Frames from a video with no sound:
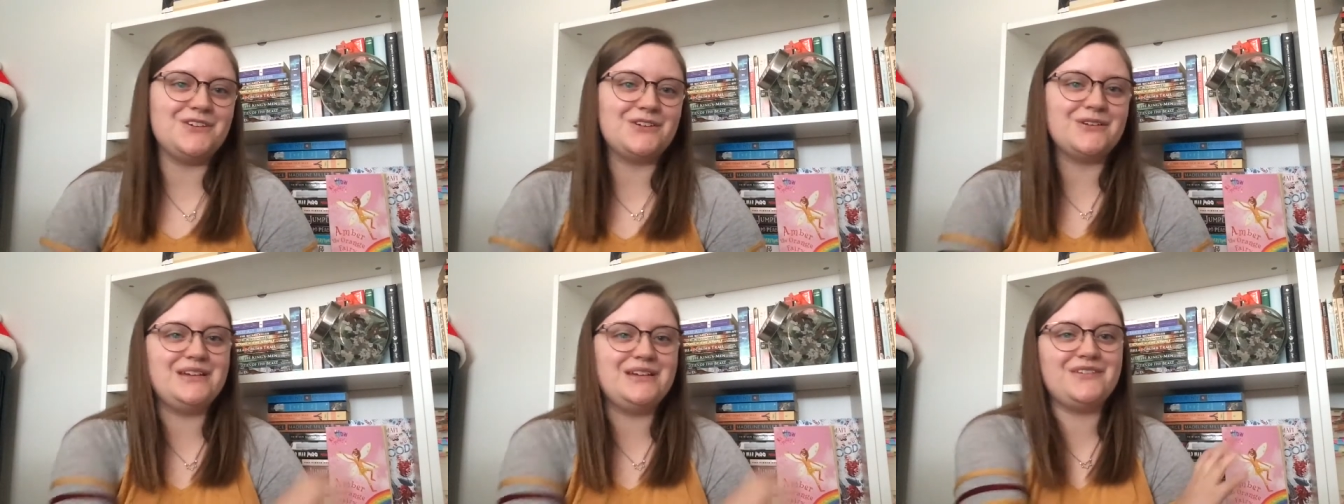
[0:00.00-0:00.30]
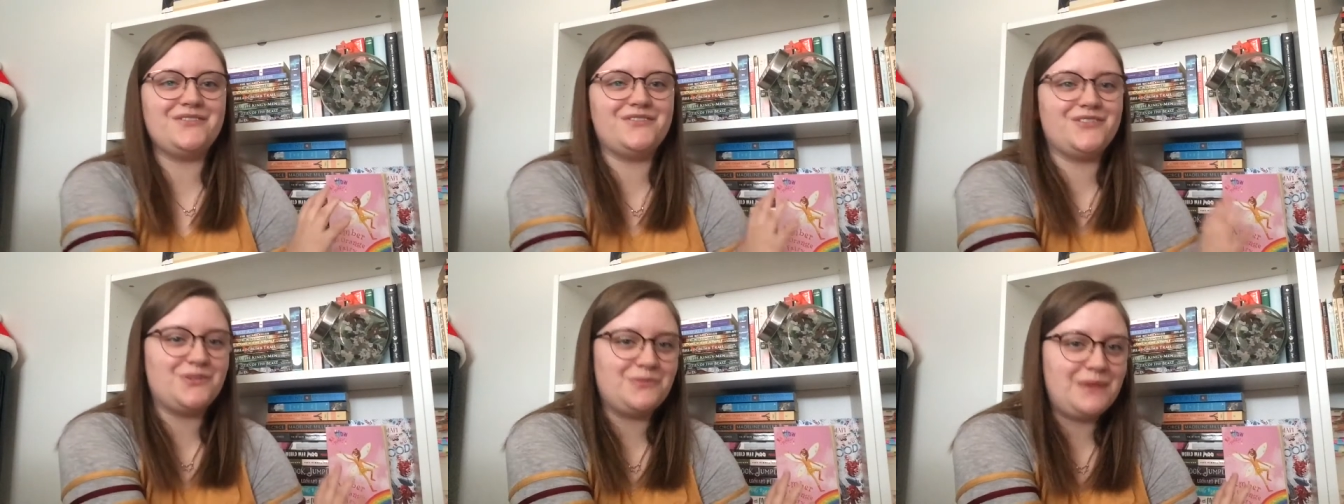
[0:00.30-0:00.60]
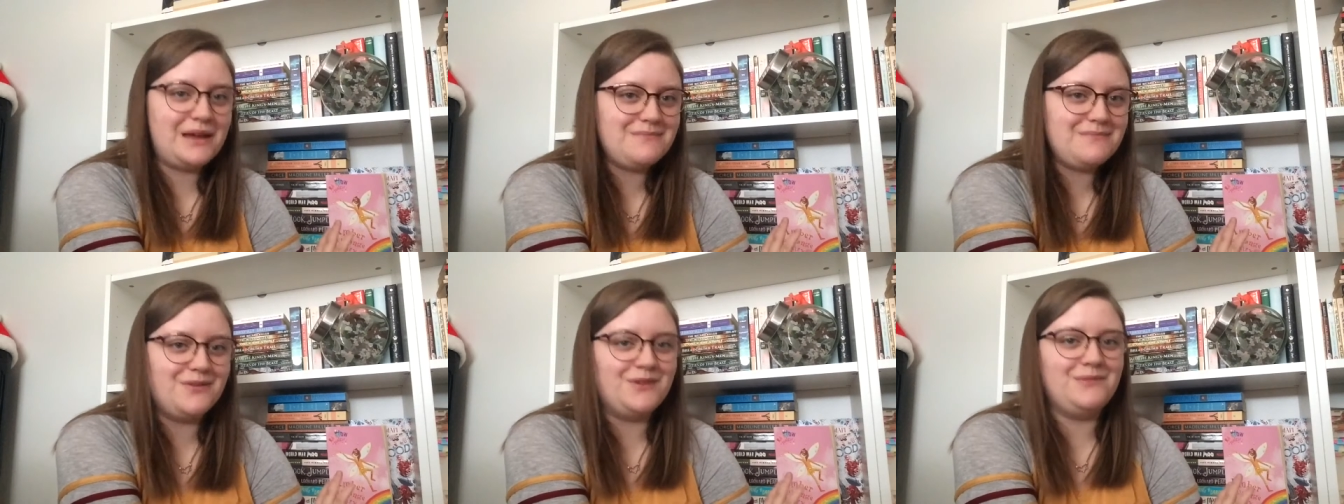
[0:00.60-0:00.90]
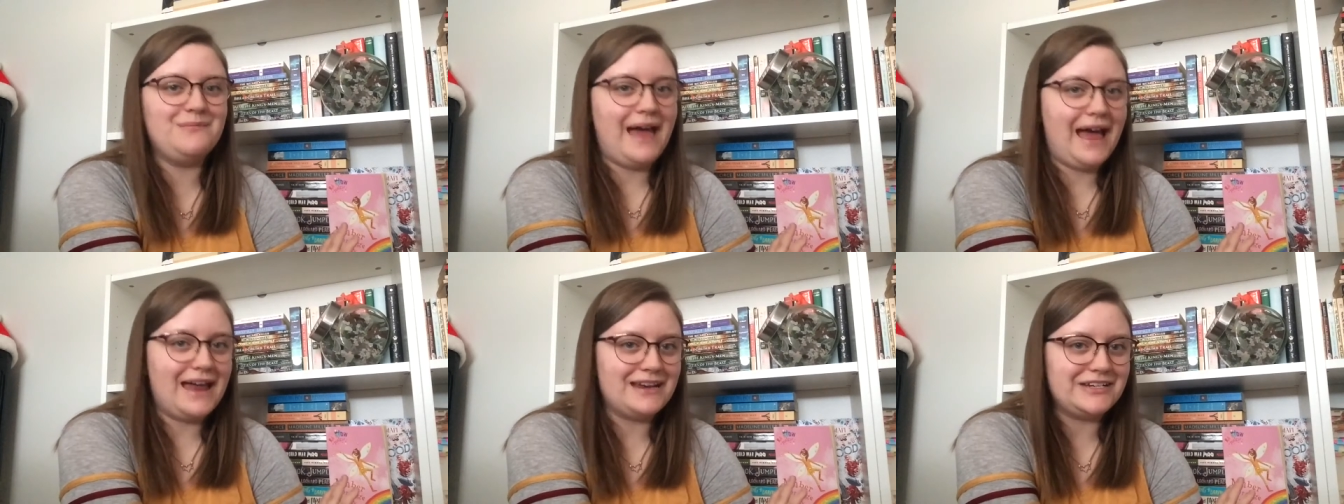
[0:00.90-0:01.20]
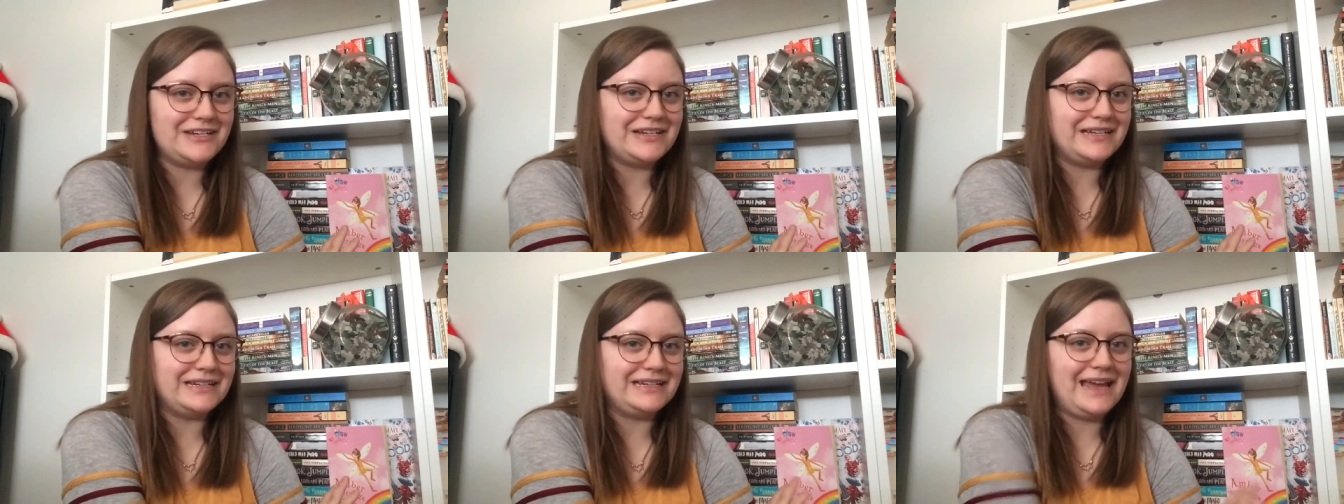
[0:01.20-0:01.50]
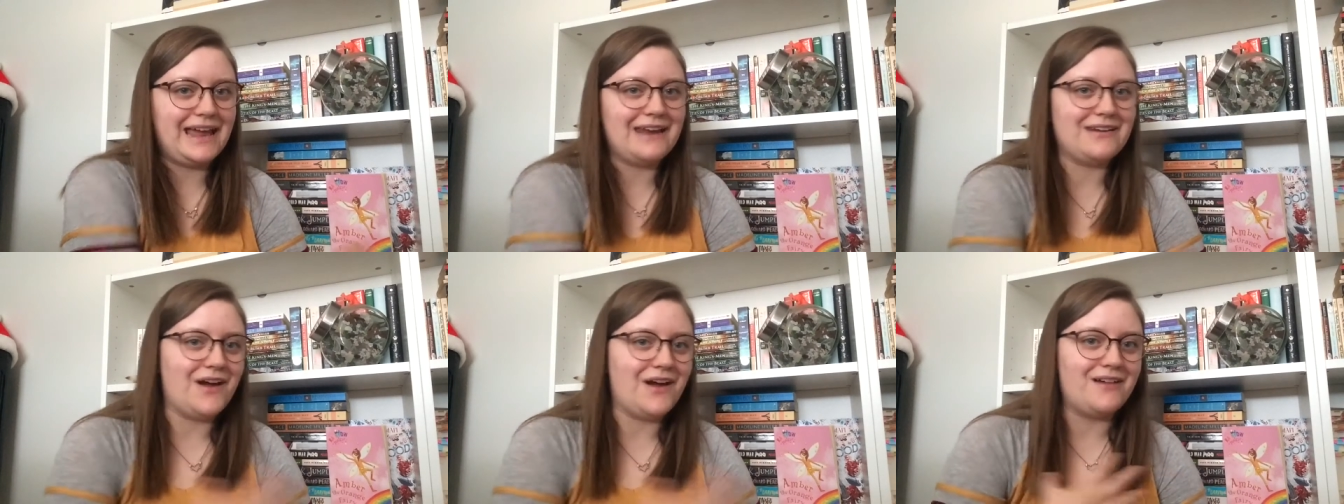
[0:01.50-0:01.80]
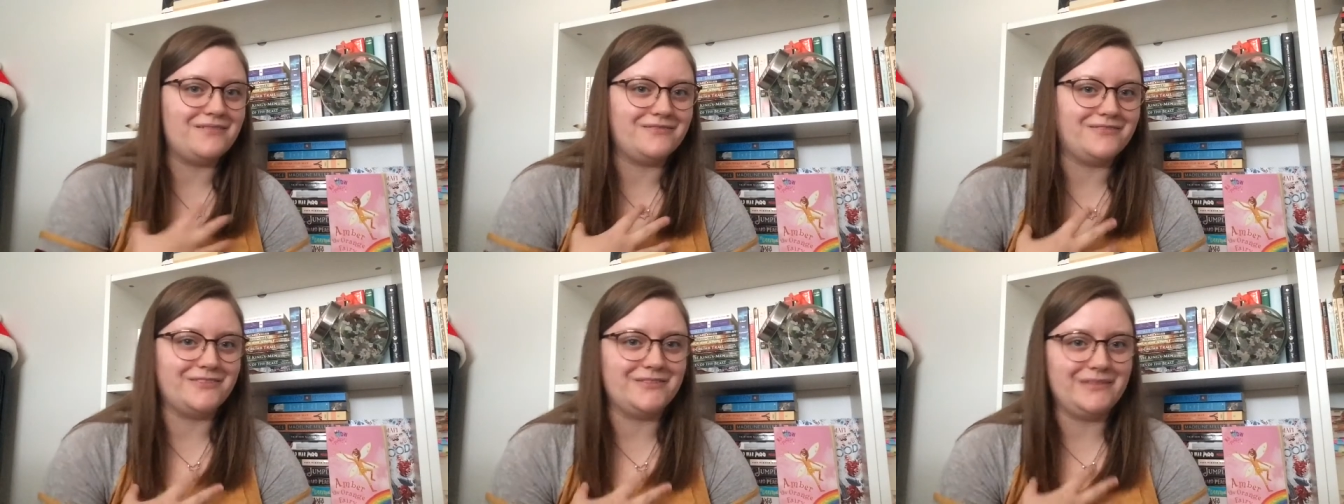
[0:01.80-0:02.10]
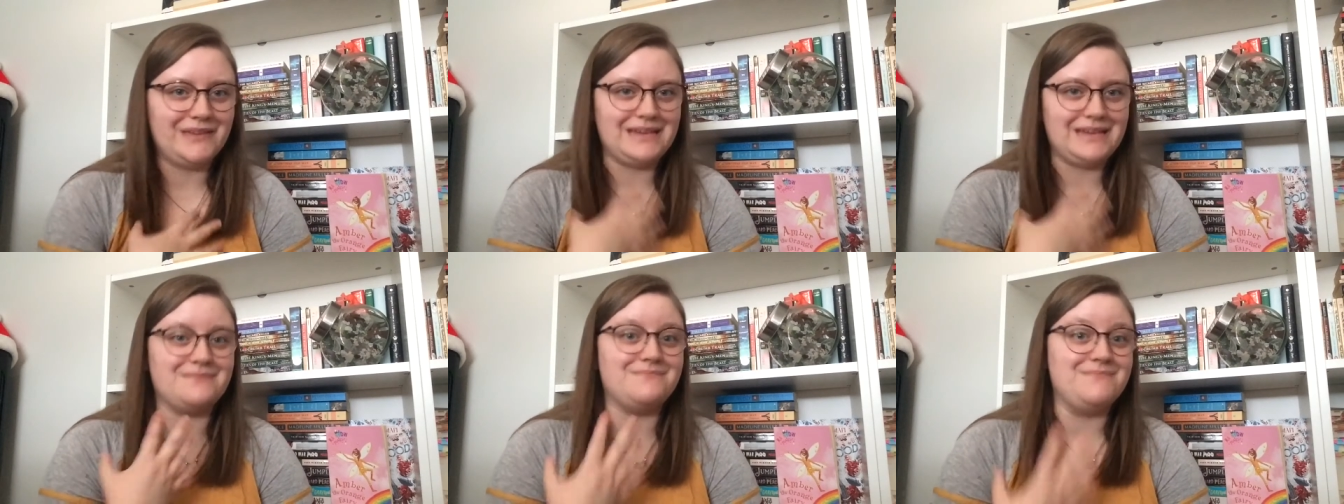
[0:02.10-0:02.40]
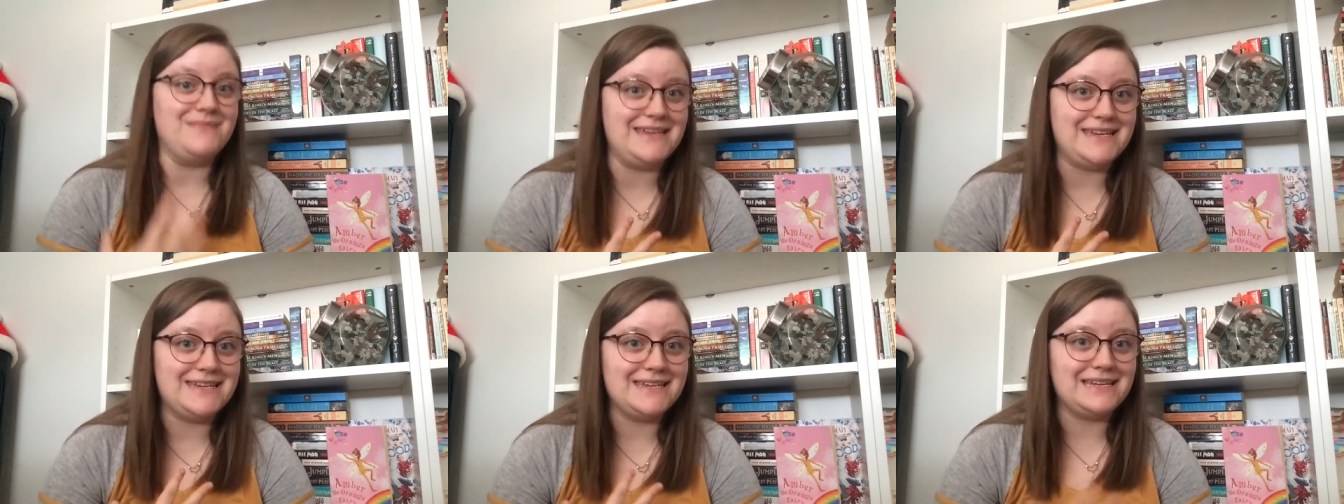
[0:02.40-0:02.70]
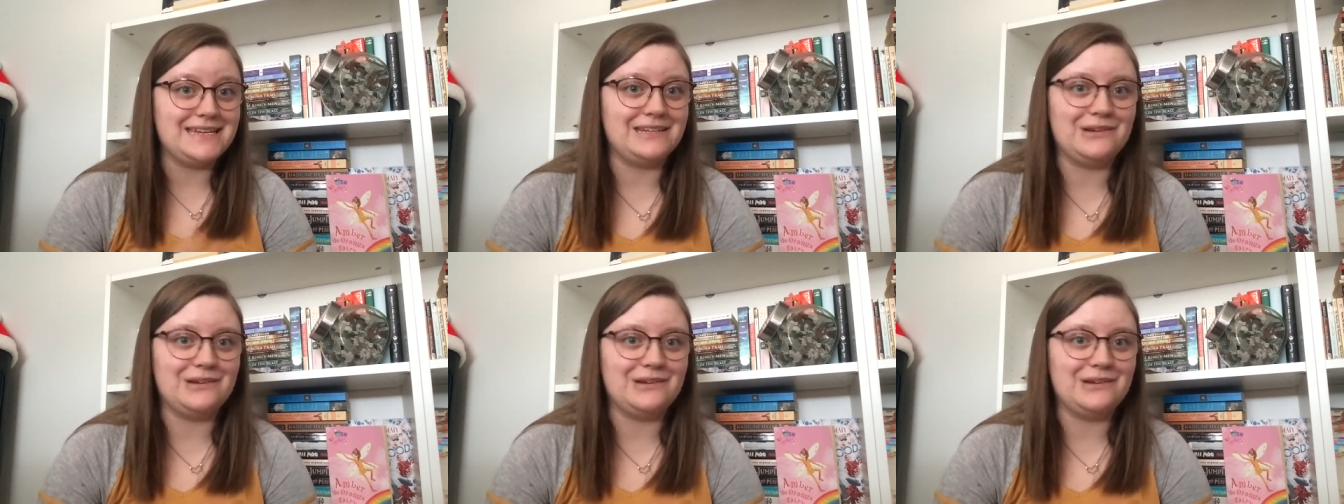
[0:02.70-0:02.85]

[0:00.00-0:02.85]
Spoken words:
you're here for Rainbow Magic and not for, like, me,